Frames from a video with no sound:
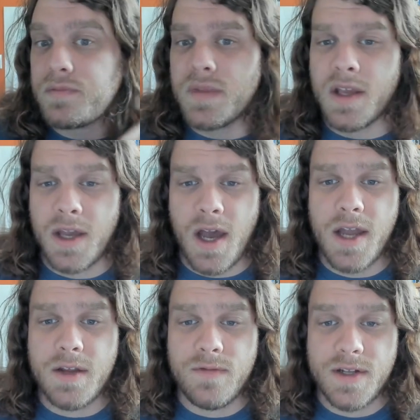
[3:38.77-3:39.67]

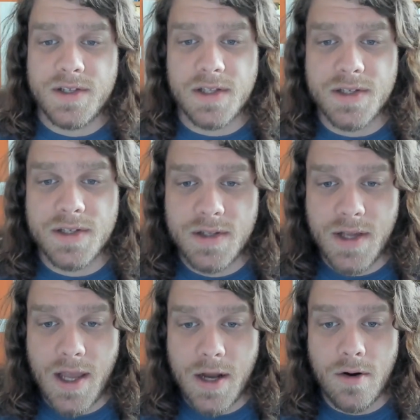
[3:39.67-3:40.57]
kind of needs to listen to
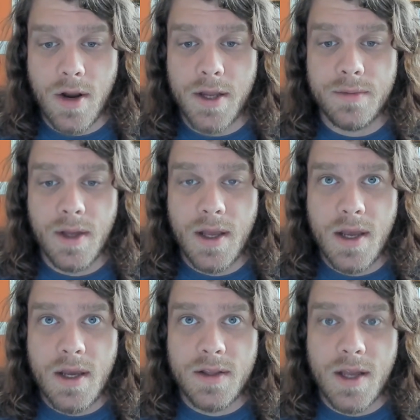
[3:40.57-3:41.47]
the NRA.
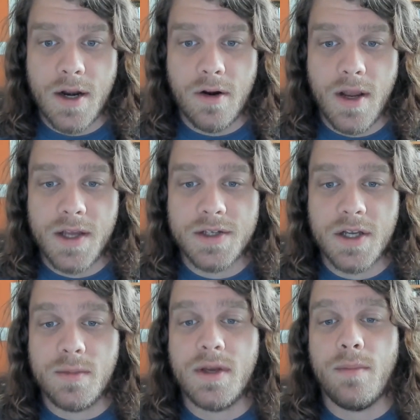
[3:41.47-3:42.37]
The NRA is going
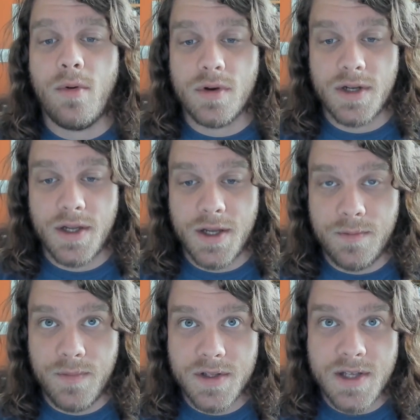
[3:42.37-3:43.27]
to be important to
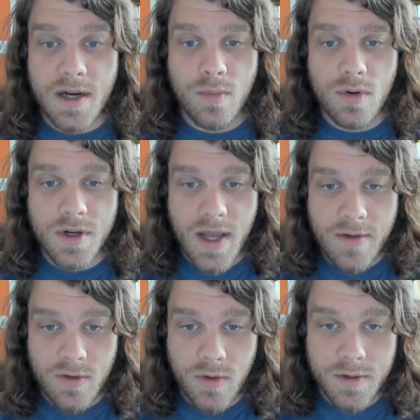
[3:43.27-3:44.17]
him. It's not important to
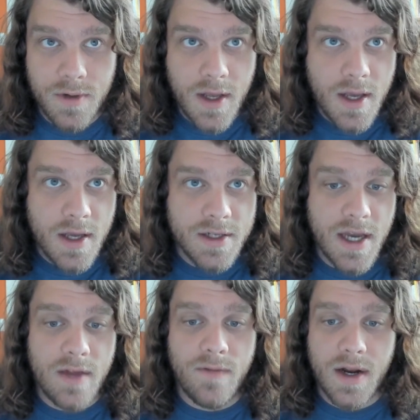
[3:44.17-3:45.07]
everyone,
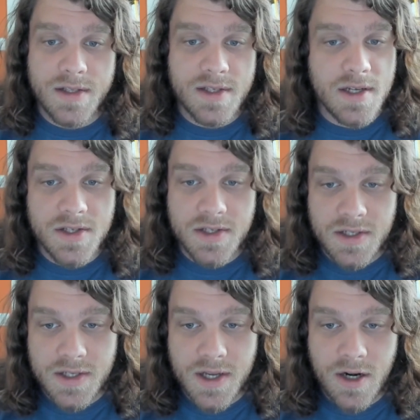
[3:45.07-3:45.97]
Dianne Feinstein doesn't need
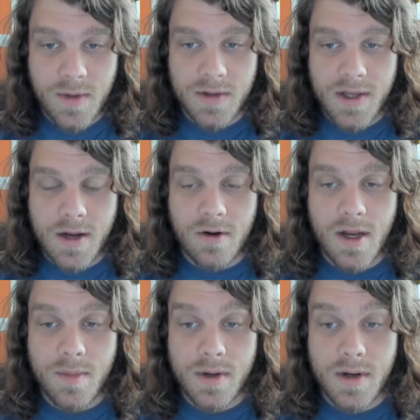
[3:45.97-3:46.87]
to care about the
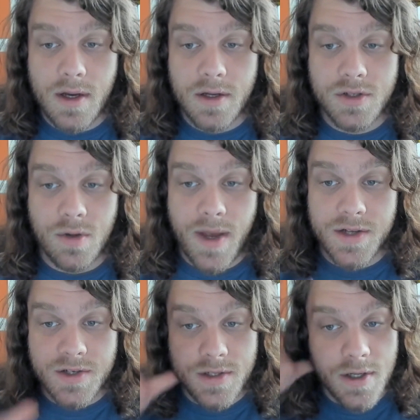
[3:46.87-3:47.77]
NRA, but uh, Joe
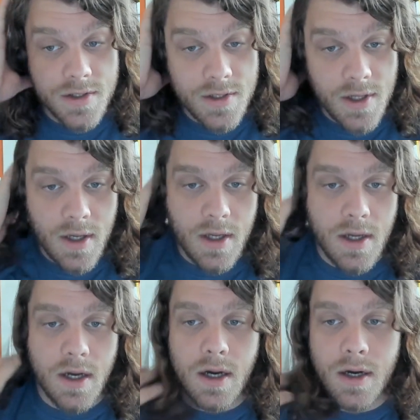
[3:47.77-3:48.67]
Manchin does.
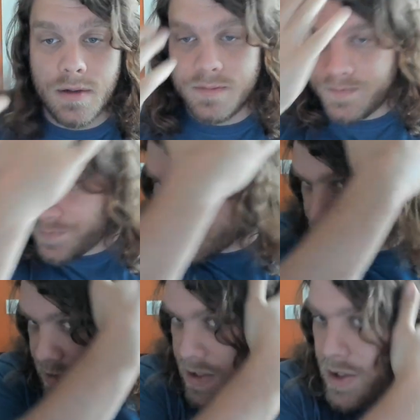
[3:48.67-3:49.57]
Um,
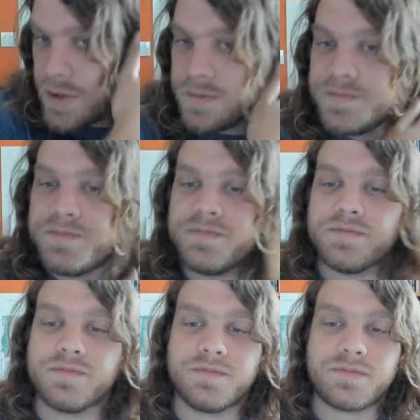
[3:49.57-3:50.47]
so
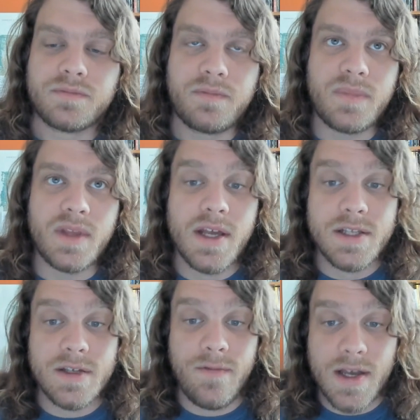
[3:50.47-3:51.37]

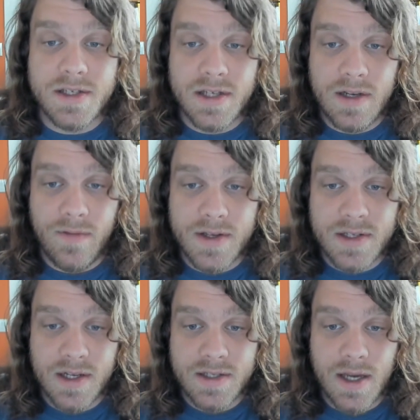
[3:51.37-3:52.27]
it's a fascinating,
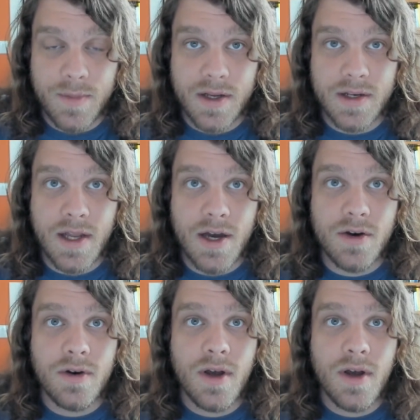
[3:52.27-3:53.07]
fascinating topic. Now,